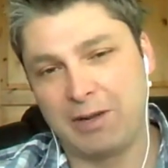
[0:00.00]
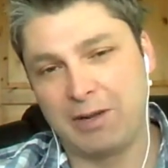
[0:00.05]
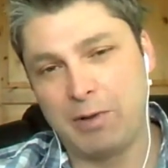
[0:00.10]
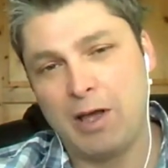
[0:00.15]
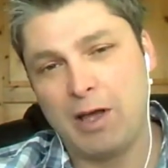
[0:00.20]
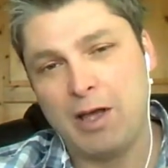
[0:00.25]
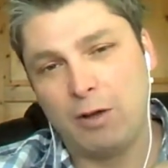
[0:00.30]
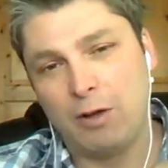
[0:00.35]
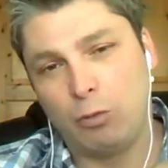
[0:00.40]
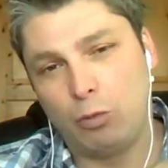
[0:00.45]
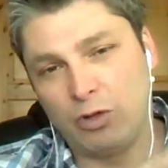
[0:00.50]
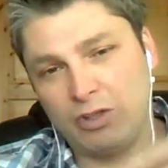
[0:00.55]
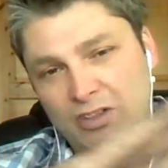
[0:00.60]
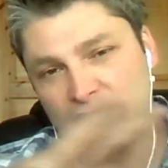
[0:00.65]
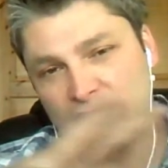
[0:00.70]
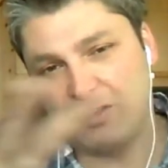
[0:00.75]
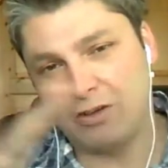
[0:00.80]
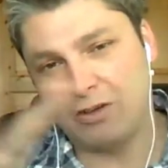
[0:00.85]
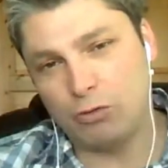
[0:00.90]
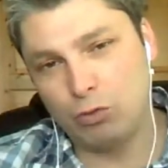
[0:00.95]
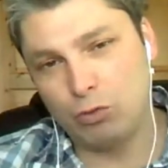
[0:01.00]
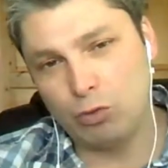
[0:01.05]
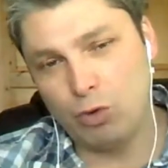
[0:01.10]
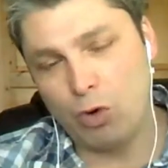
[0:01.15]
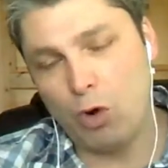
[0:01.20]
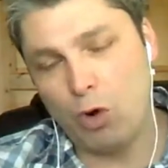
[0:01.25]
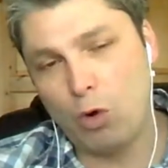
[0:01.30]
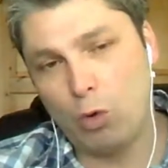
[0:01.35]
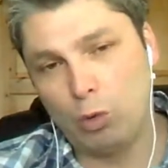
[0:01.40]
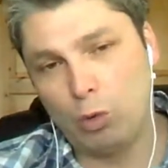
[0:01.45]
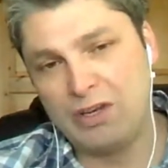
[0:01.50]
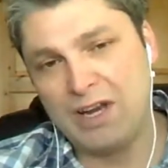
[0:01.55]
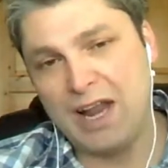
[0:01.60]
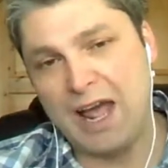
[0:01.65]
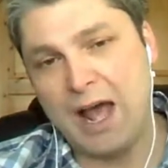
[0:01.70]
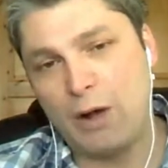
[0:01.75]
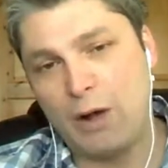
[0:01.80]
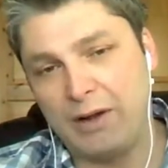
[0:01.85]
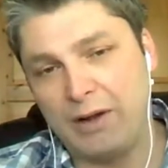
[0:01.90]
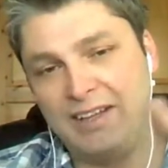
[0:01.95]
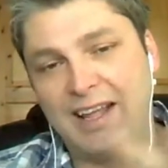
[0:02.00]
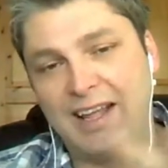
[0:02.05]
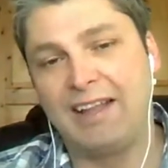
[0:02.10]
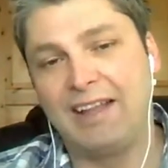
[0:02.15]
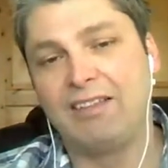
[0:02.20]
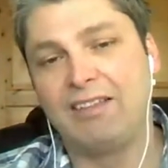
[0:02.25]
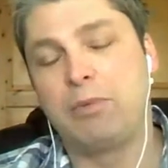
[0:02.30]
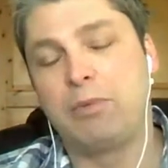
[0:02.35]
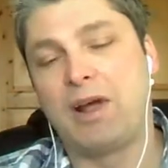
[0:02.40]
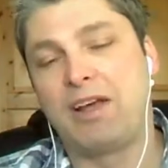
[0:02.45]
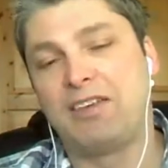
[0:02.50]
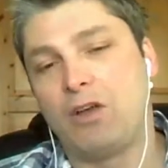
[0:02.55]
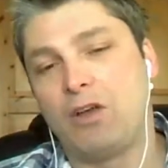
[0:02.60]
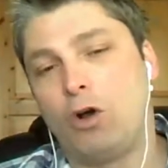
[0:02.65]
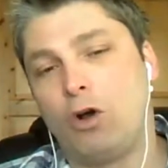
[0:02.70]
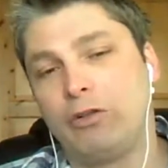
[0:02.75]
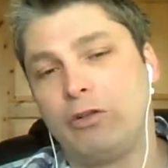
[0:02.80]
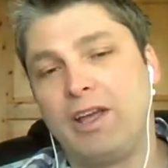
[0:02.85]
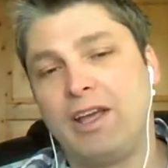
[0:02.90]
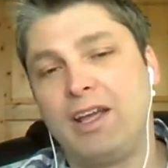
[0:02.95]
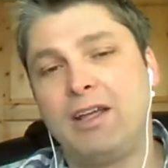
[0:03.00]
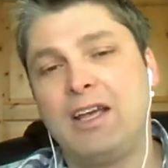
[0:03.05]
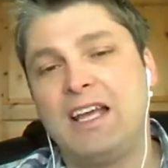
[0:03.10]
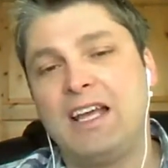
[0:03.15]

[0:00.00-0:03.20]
But what's their role now in the enterprise? Are they